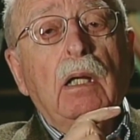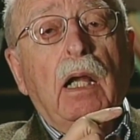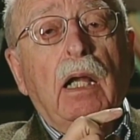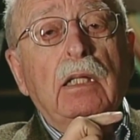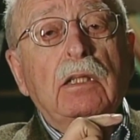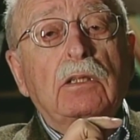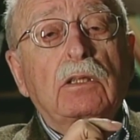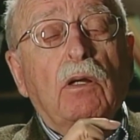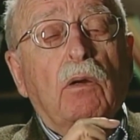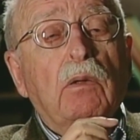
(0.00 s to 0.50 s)

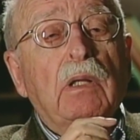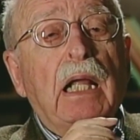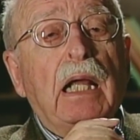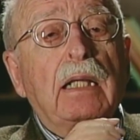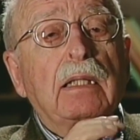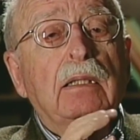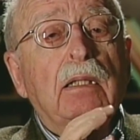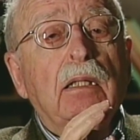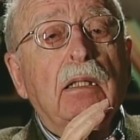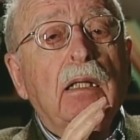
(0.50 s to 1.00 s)
And so
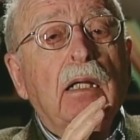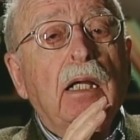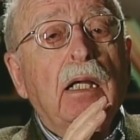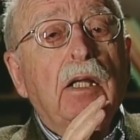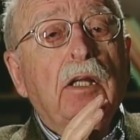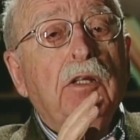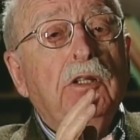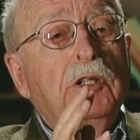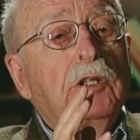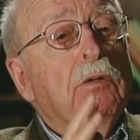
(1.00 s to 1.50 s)
that
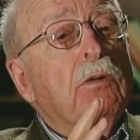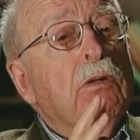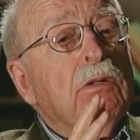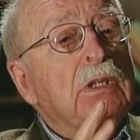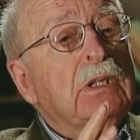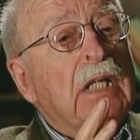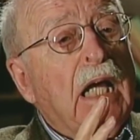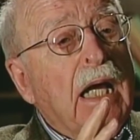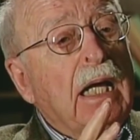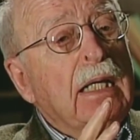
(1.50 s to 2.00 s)

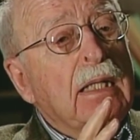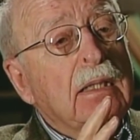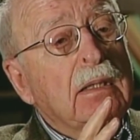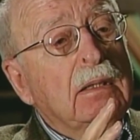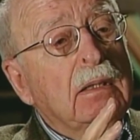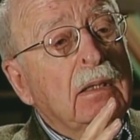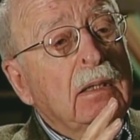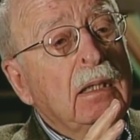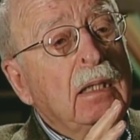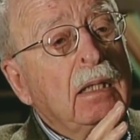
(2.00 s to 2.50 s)

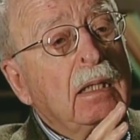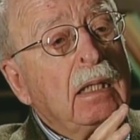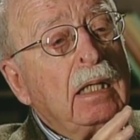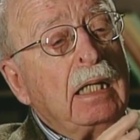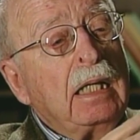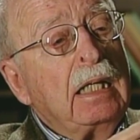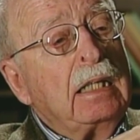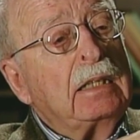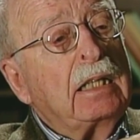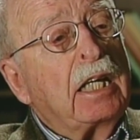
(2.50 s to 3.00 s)
neuroscience
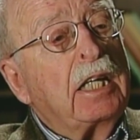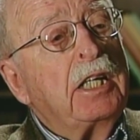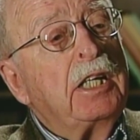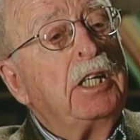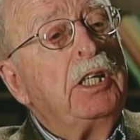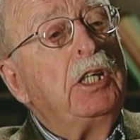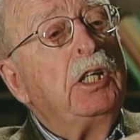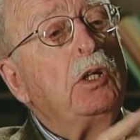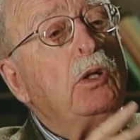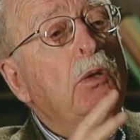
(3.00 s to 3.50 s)
is a
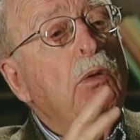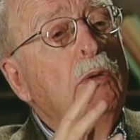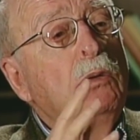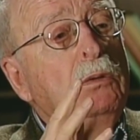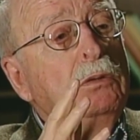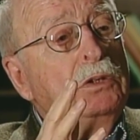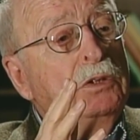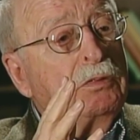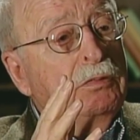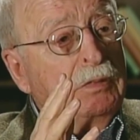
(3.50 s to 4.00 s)

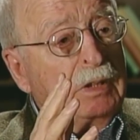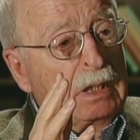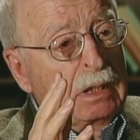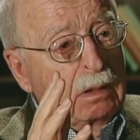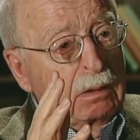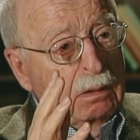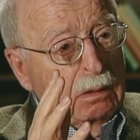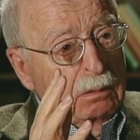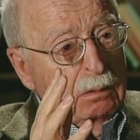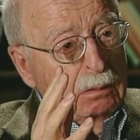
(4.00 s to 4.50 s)
huge
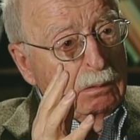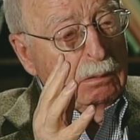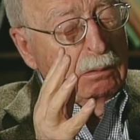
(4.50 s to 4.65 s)
field